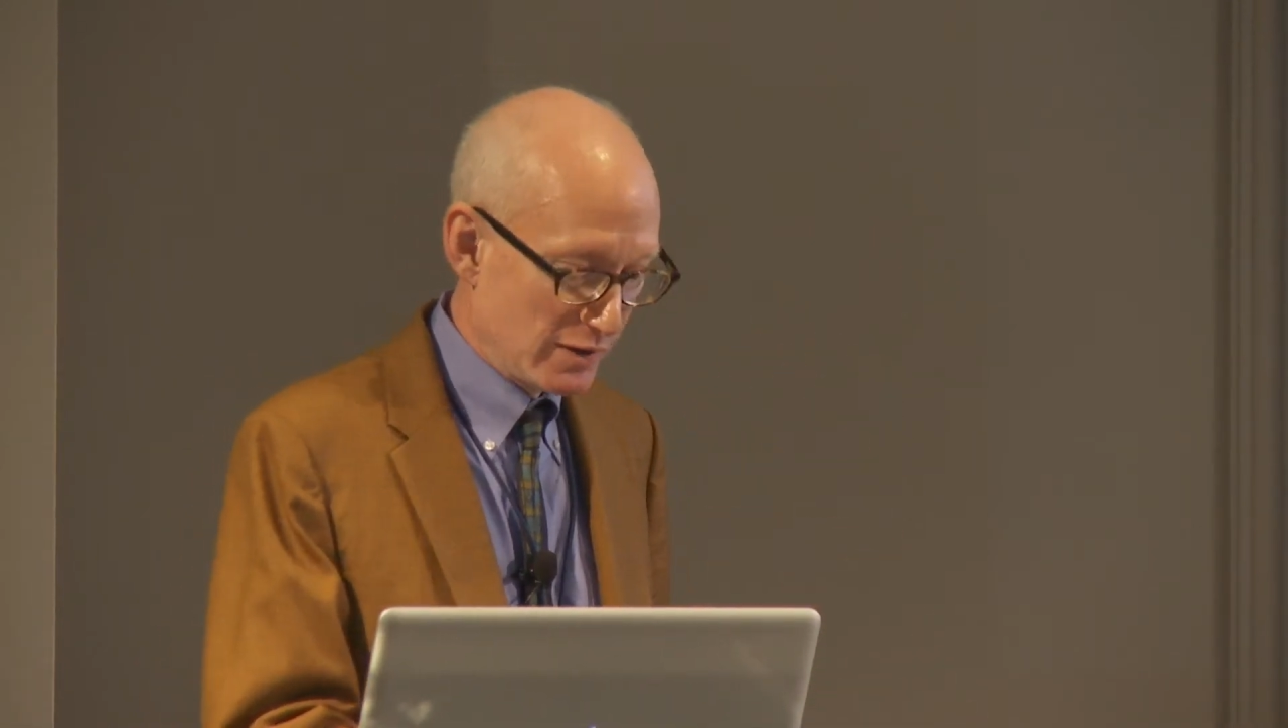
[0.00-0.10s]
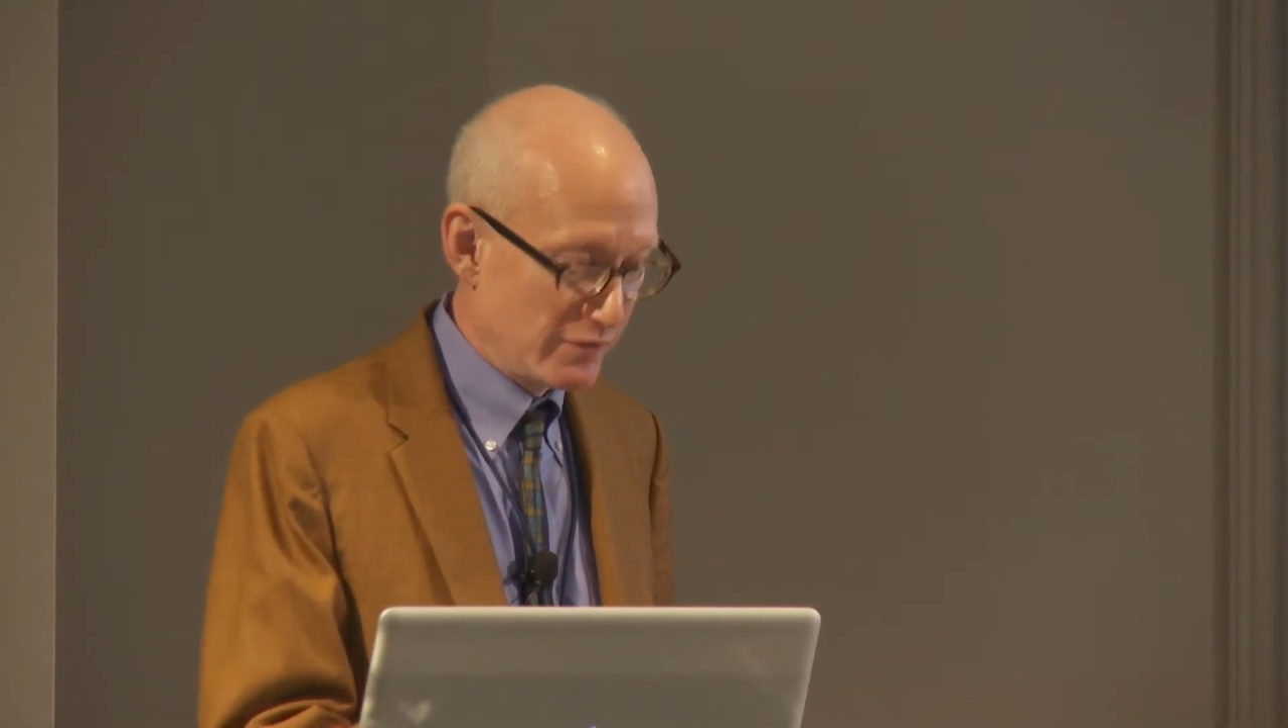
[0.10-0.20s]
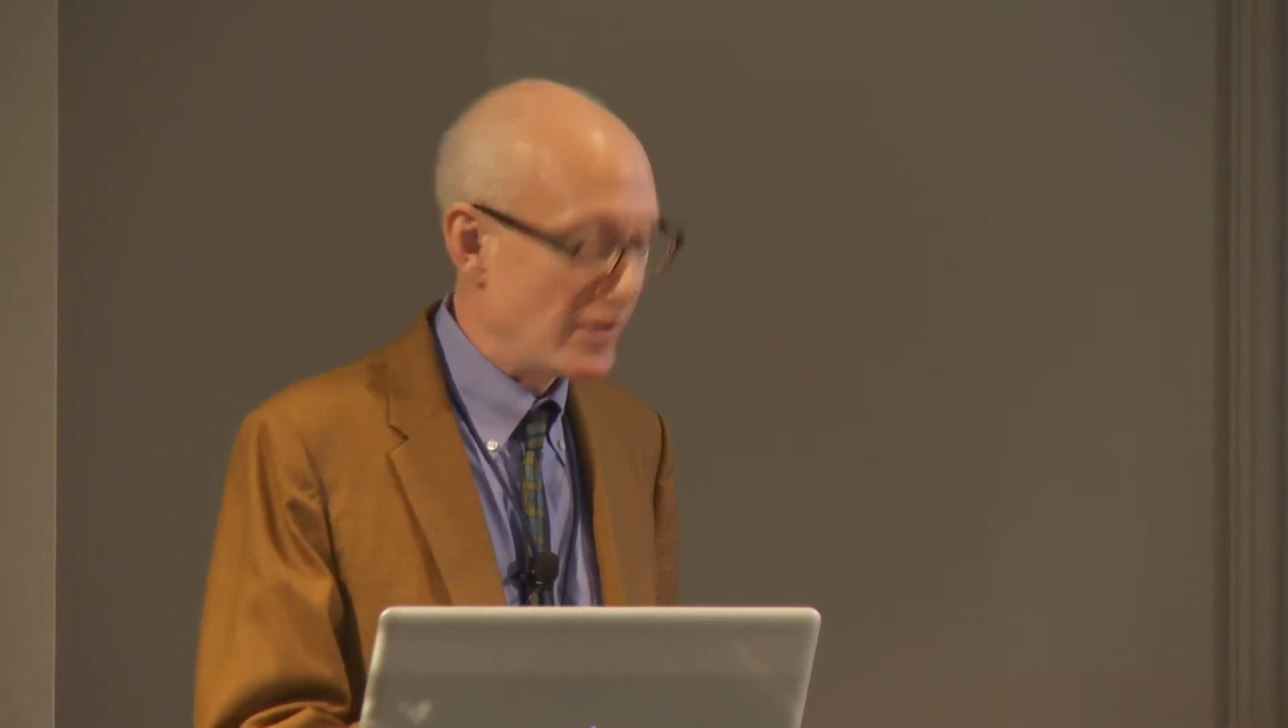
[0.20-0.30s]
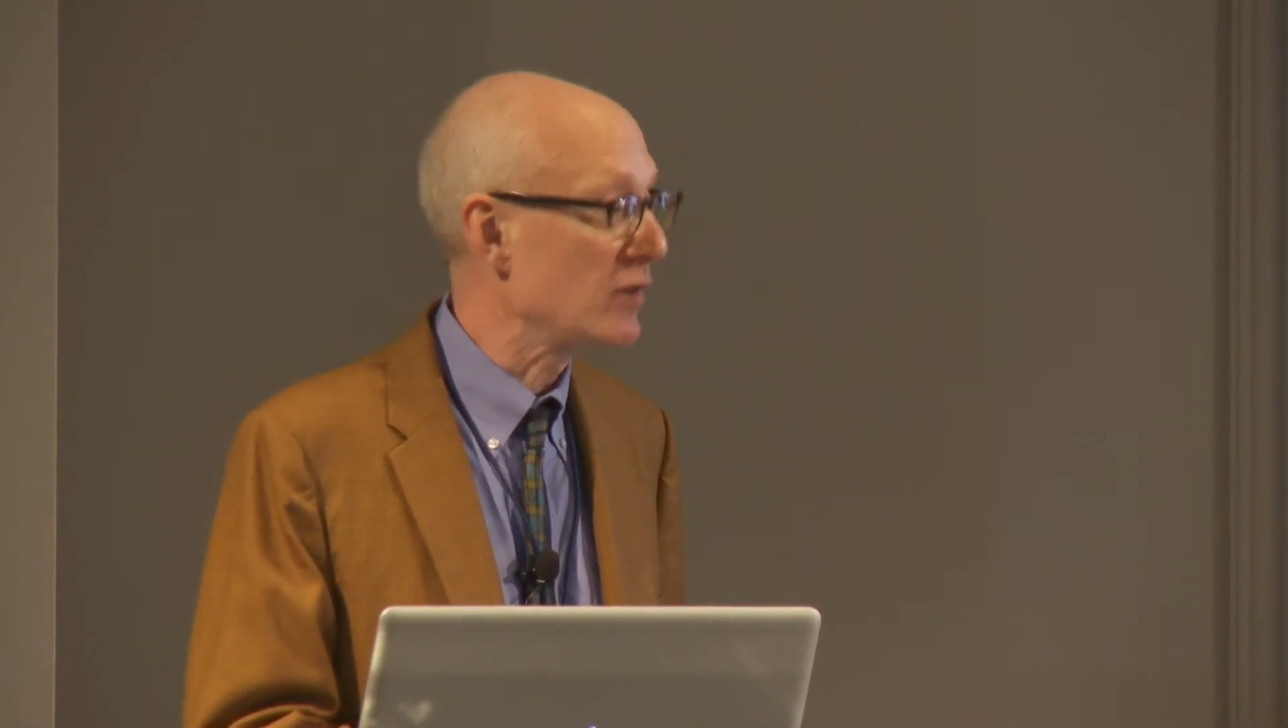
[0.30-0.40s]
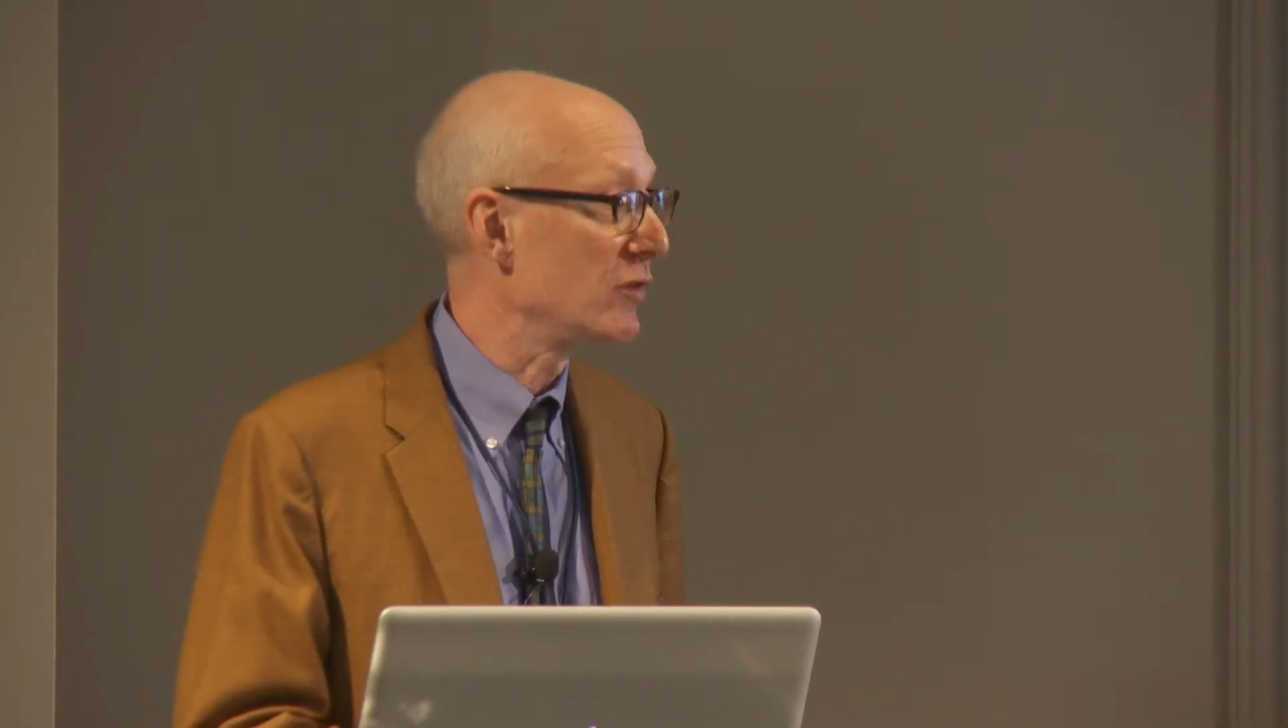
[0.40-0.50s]

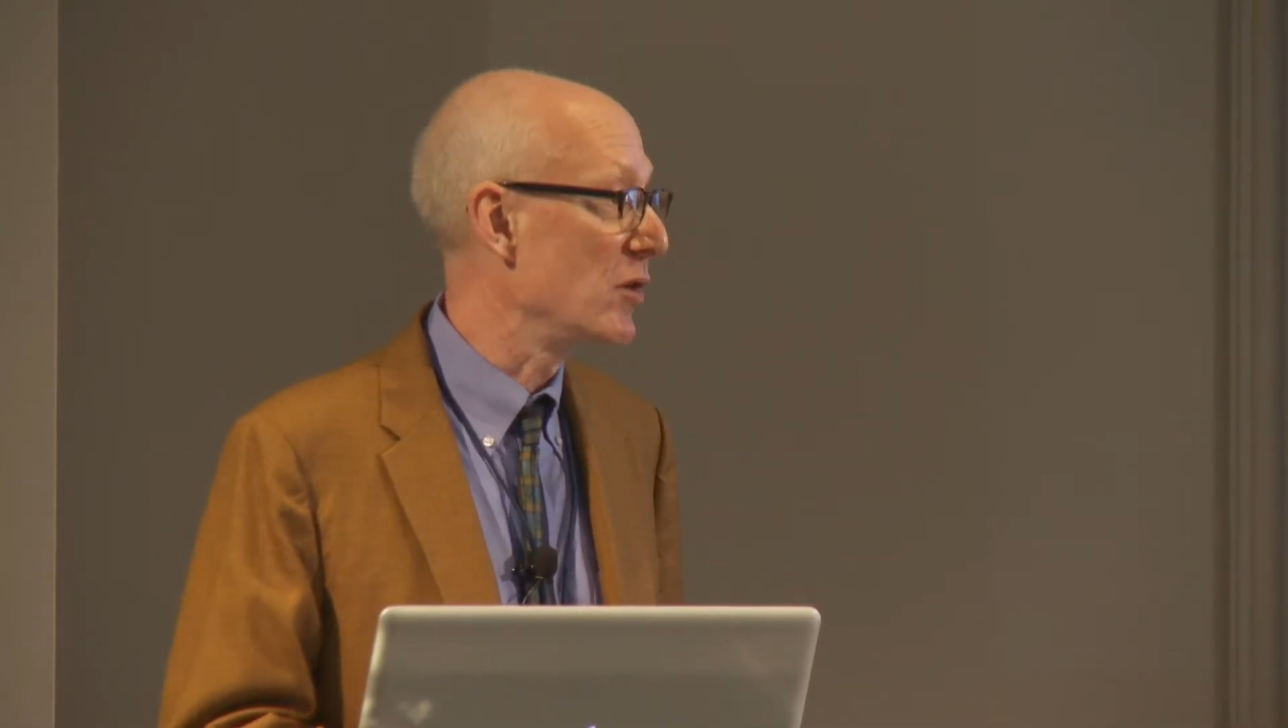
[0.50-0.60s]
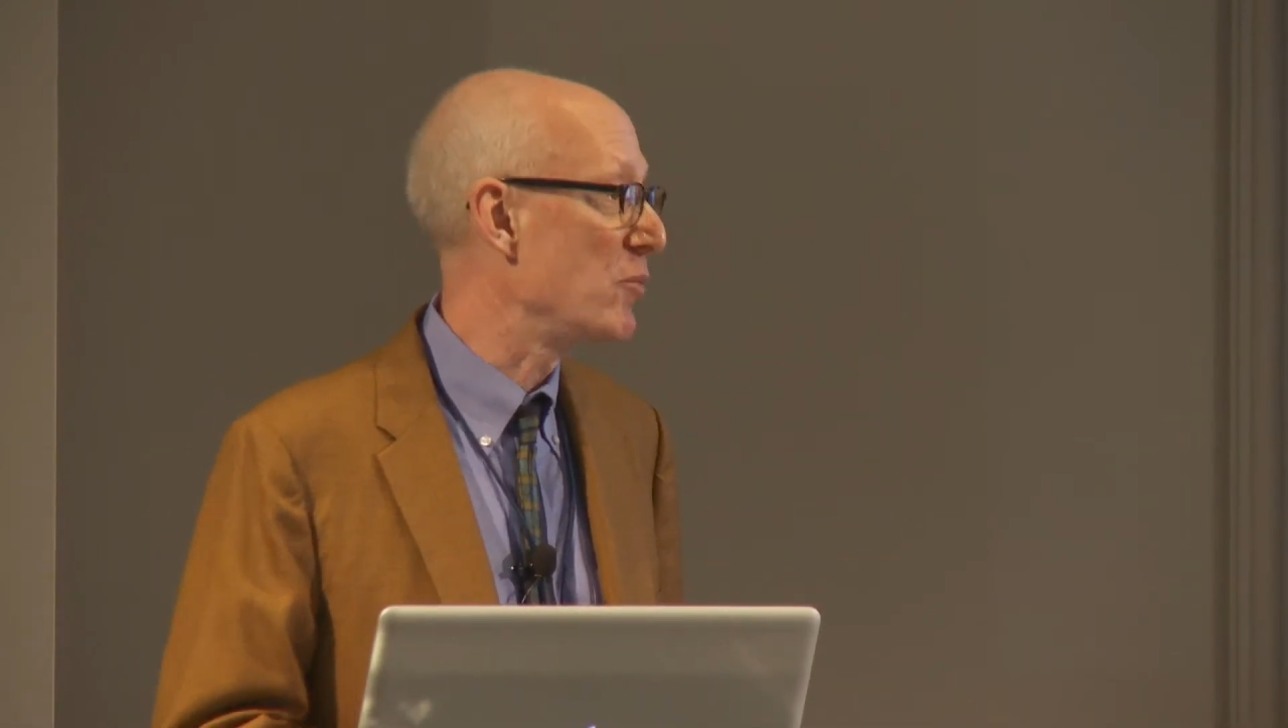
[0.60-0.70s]
affects the